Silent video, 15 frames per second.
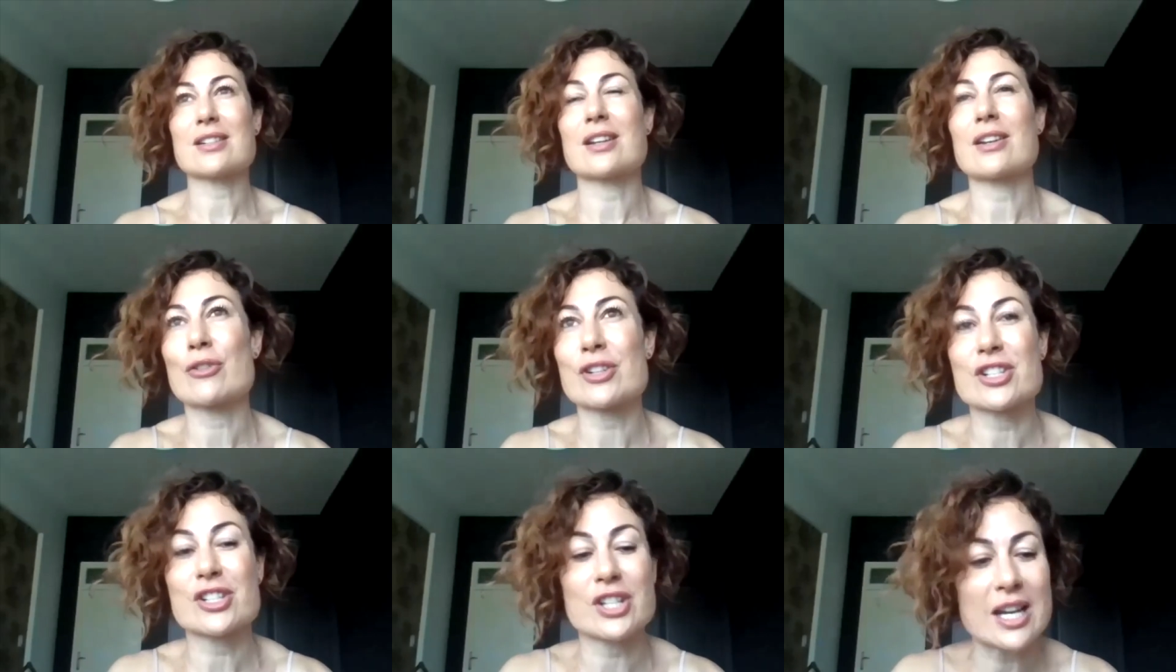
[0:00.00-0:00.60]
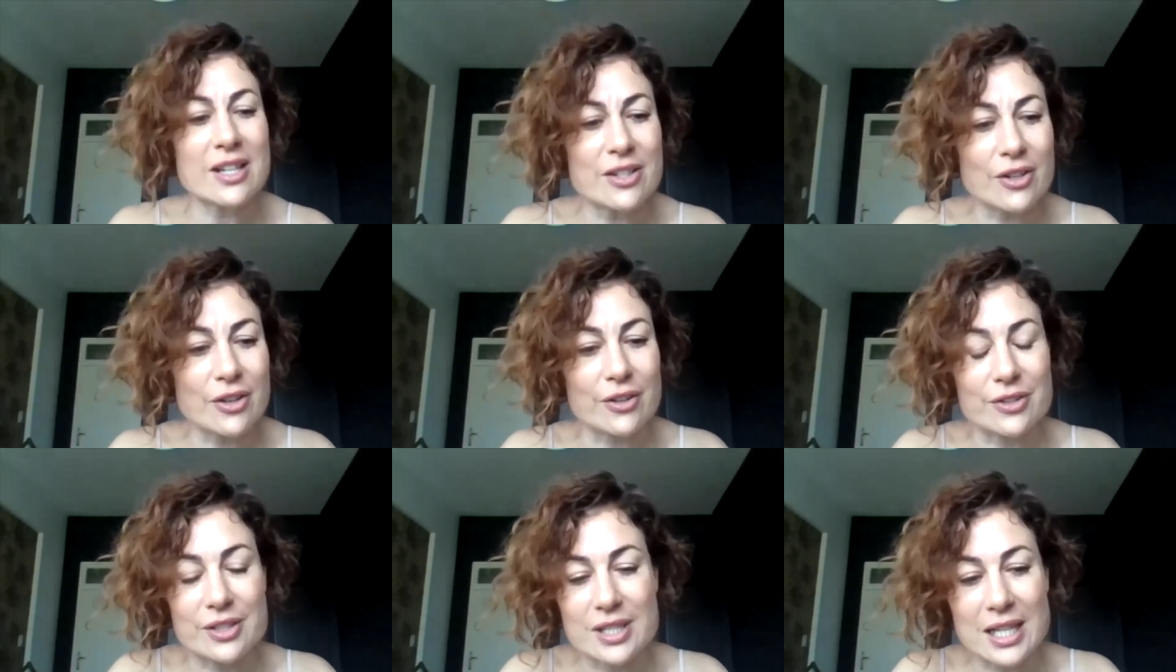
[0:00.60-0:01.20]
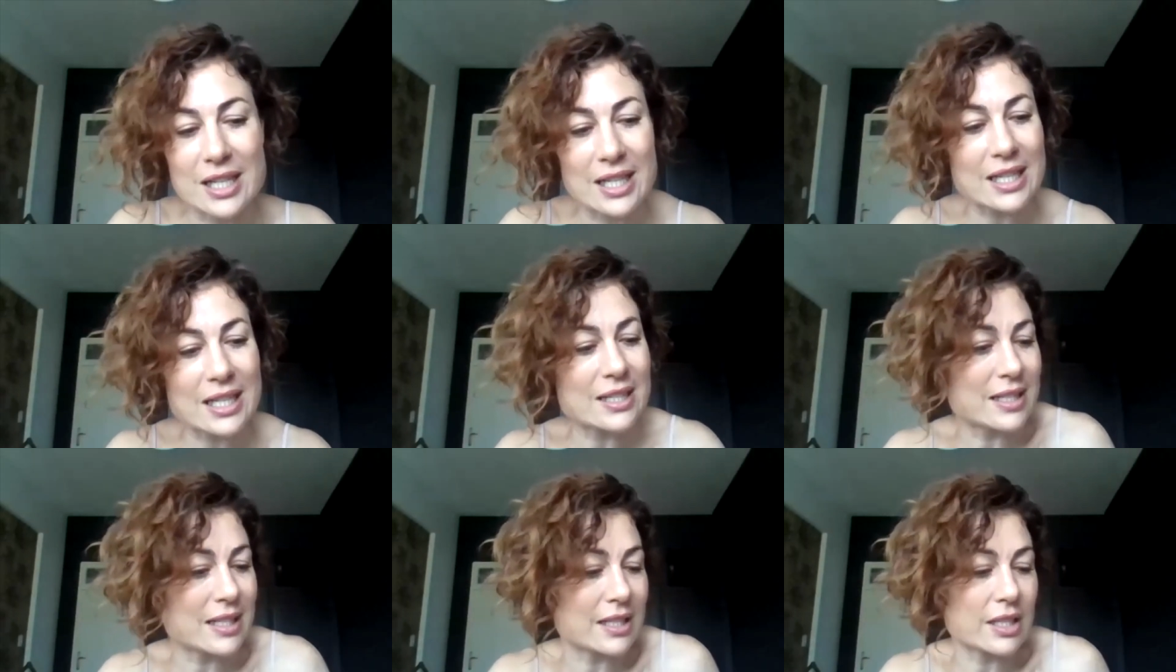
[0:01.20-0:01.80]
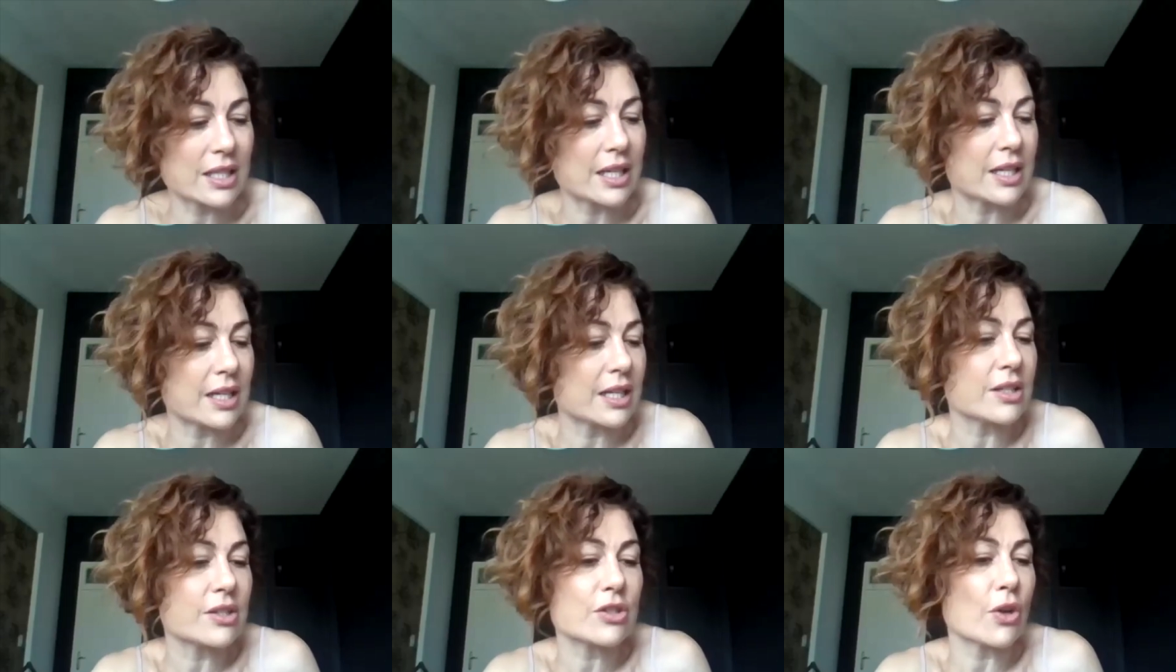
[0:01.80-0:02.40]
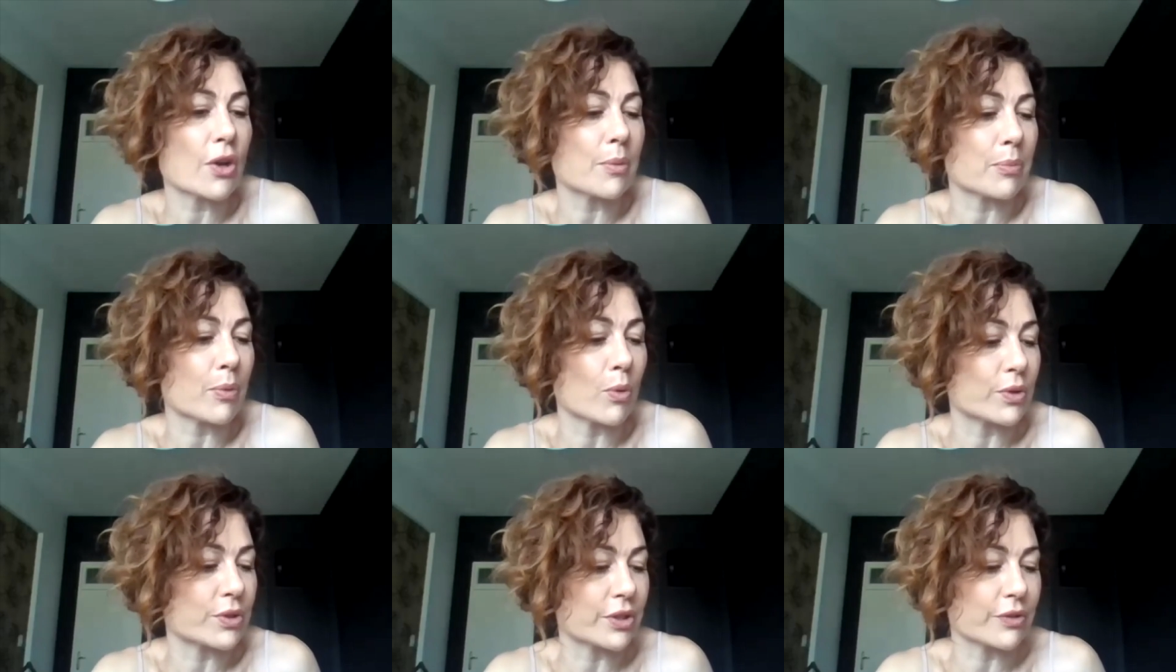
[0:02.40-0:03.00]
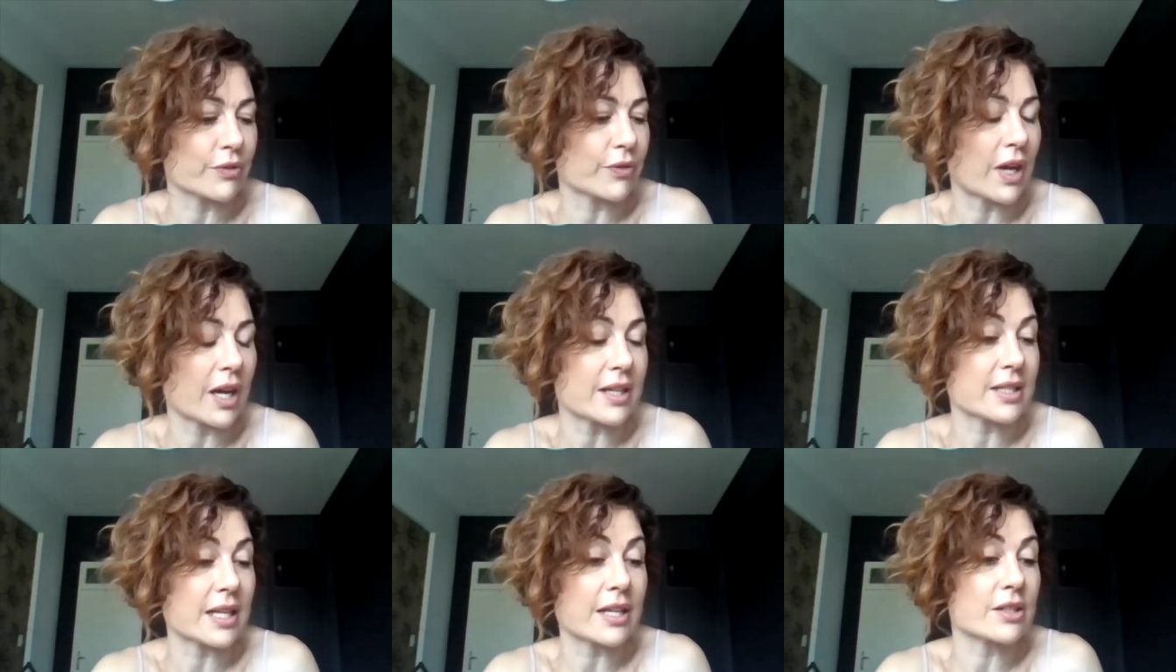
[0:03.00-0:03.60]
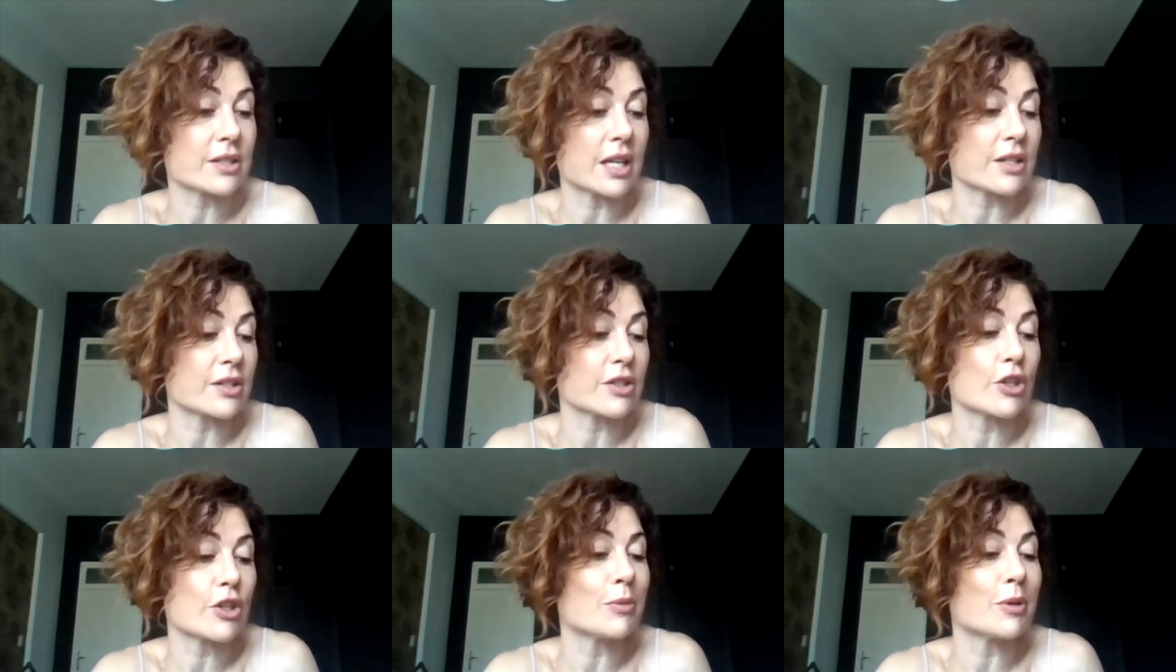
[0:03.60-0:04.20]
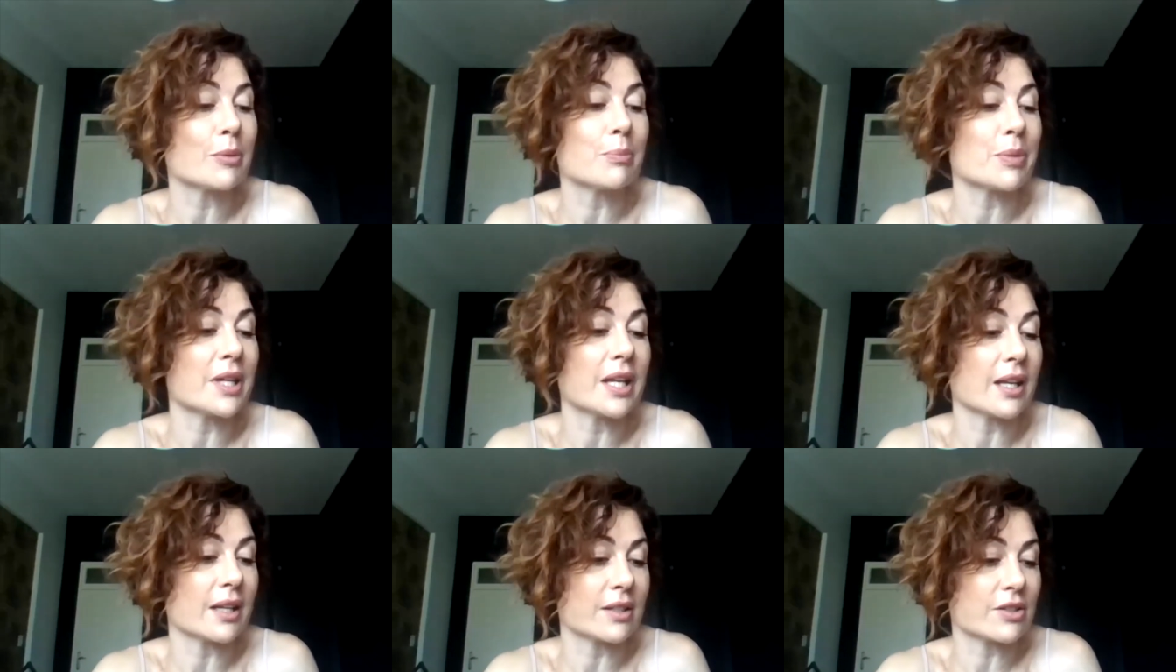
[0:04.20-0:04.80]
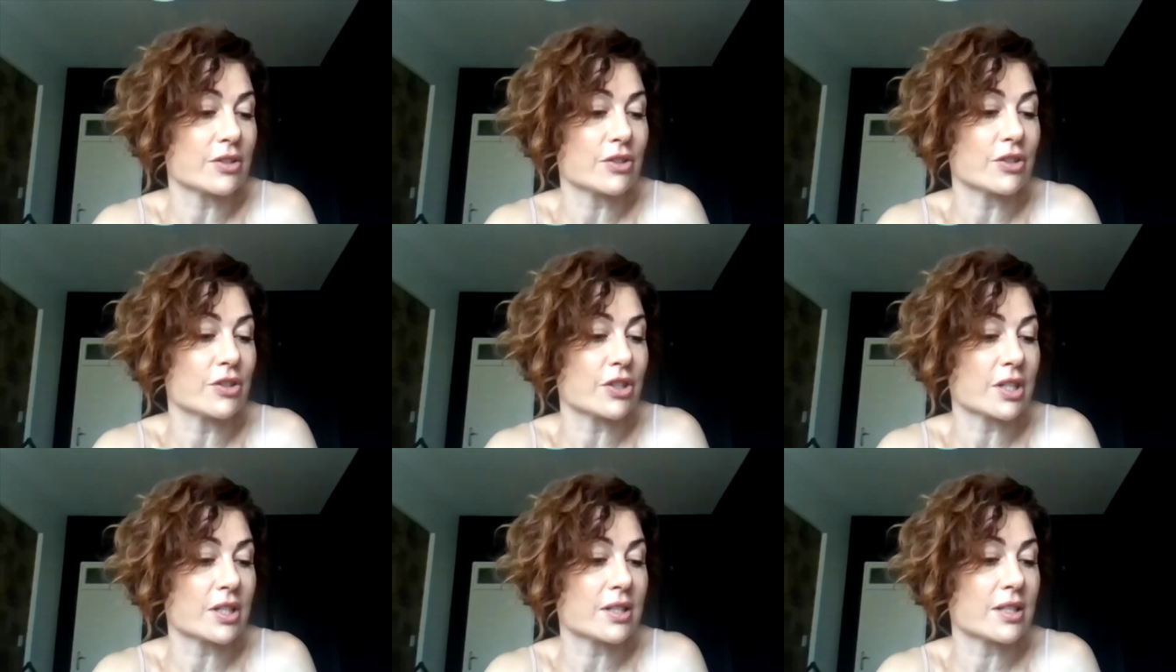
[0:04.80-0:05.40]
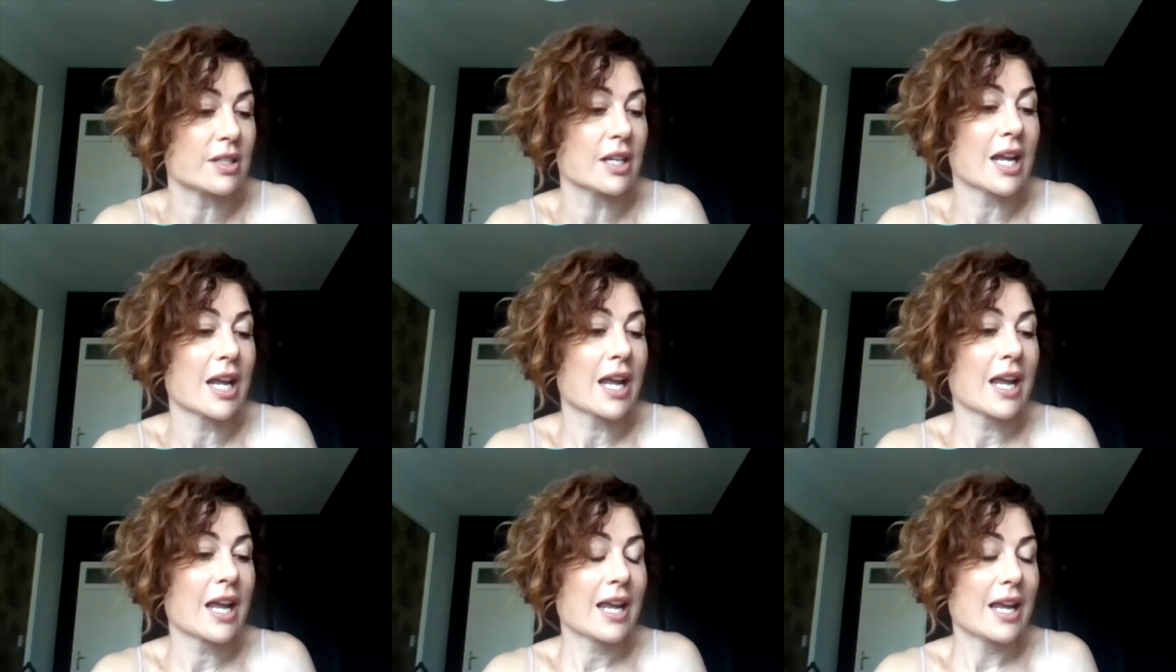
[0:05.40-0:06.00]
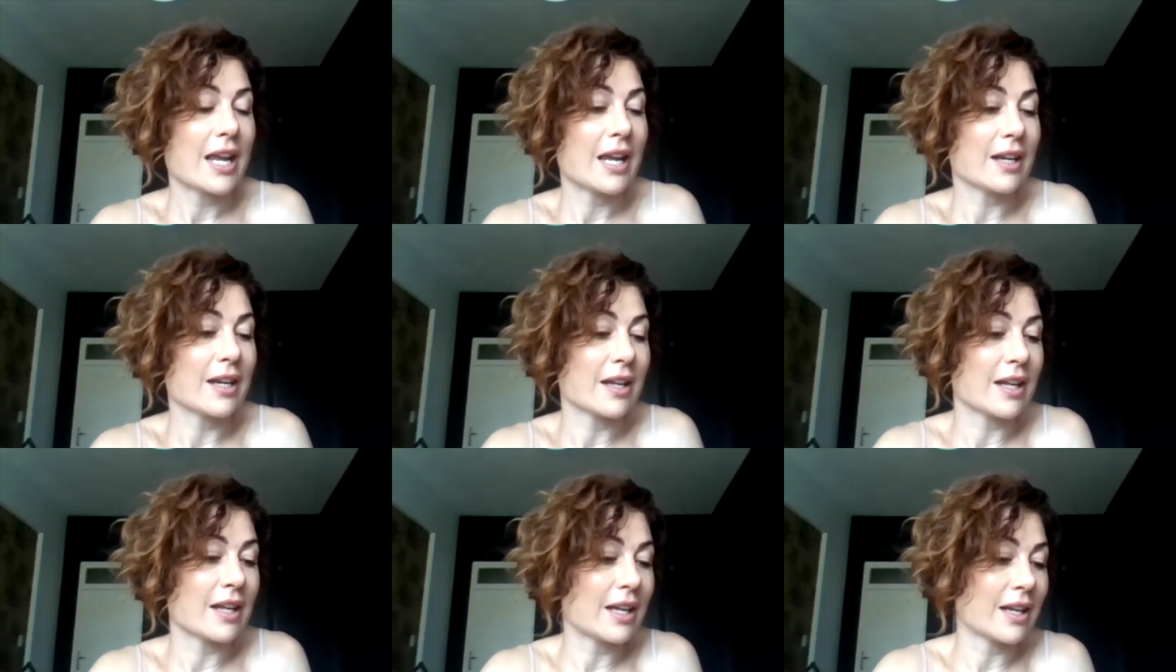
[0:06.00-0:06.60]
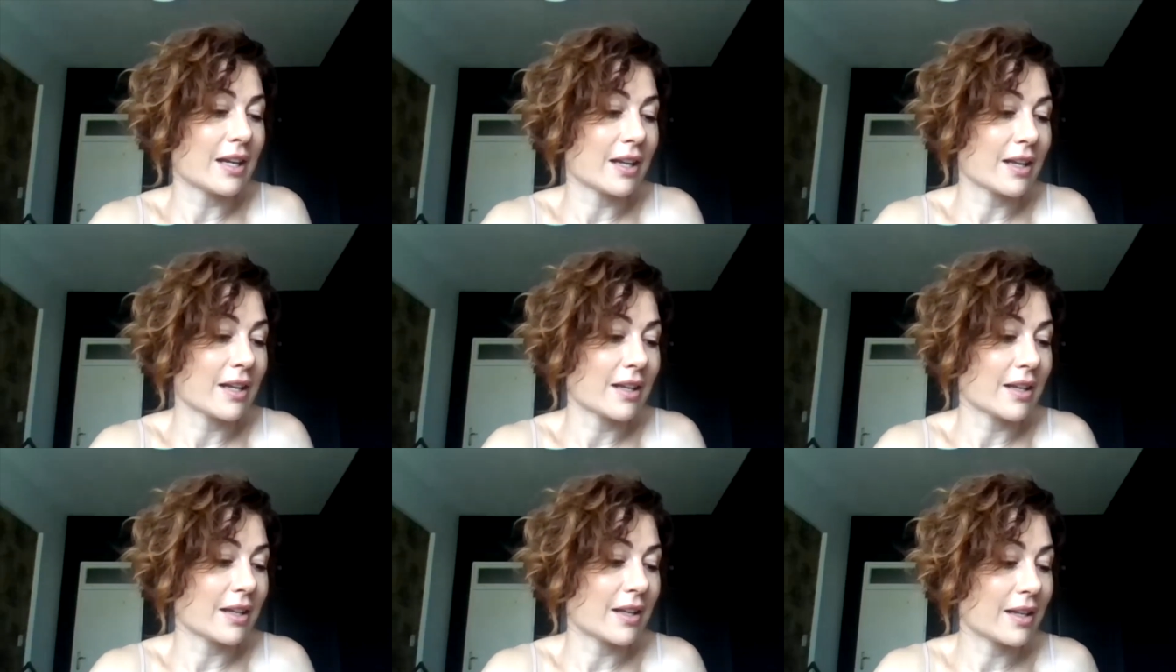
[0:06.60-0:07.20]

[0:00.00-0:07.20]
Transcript: crescendos, and it is it's it is so important for us as as human beings to just in a in a